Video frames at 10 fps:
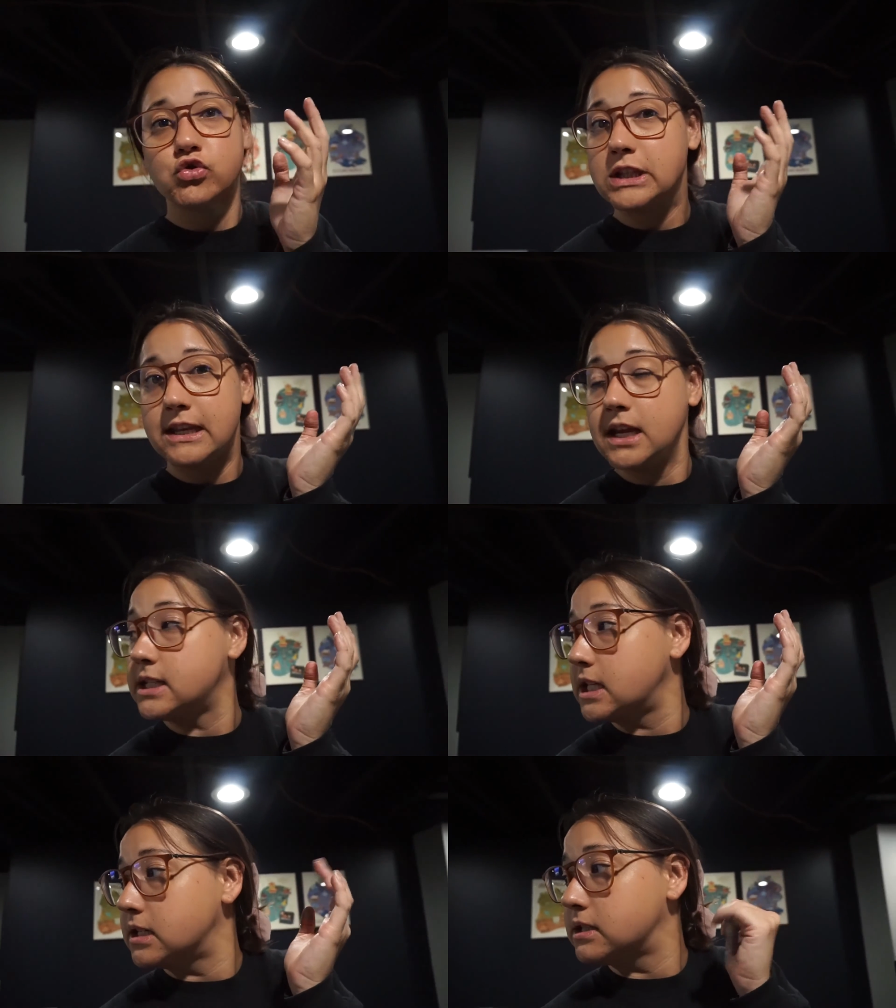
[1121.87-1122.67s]
And
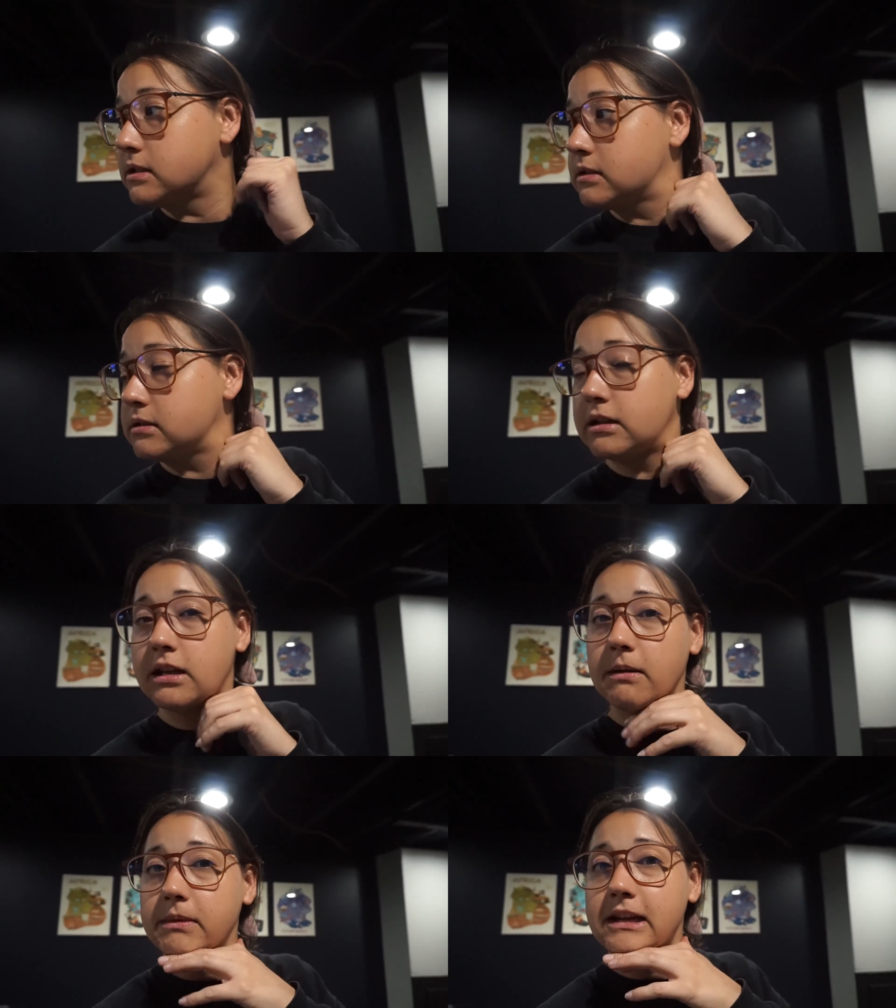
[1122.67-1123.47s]
that's it. And
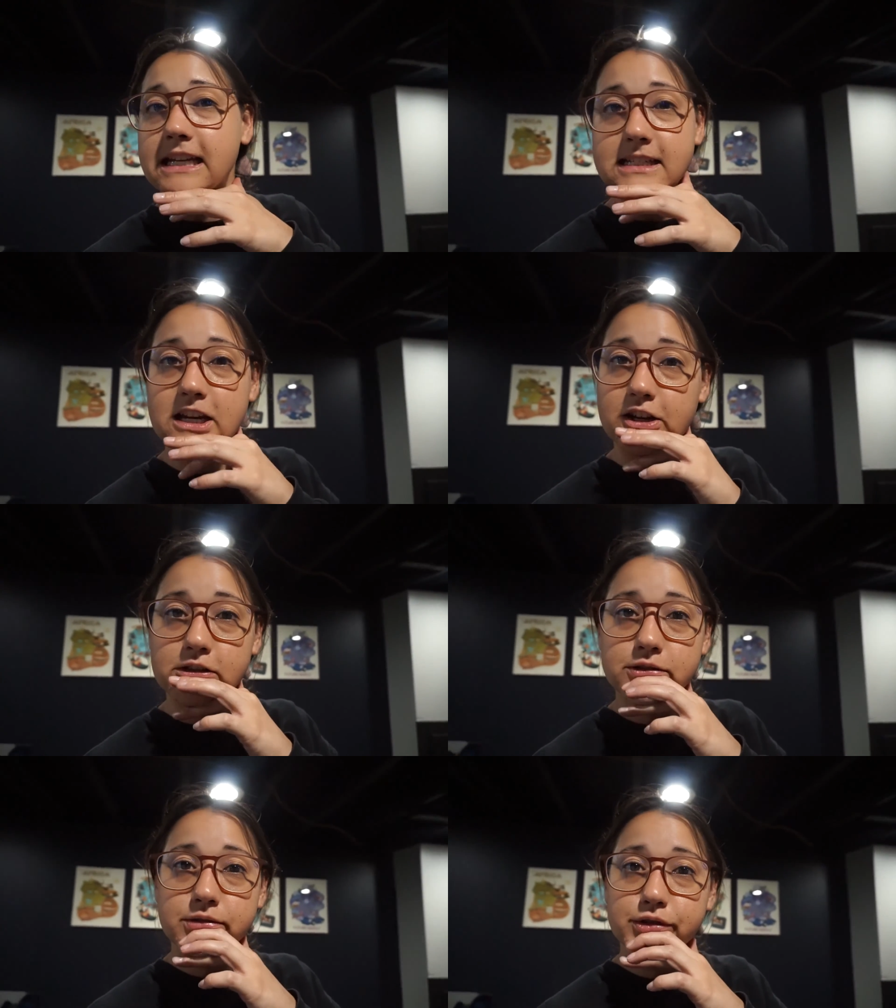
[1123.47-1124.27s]
then I'm gonna eat dinner.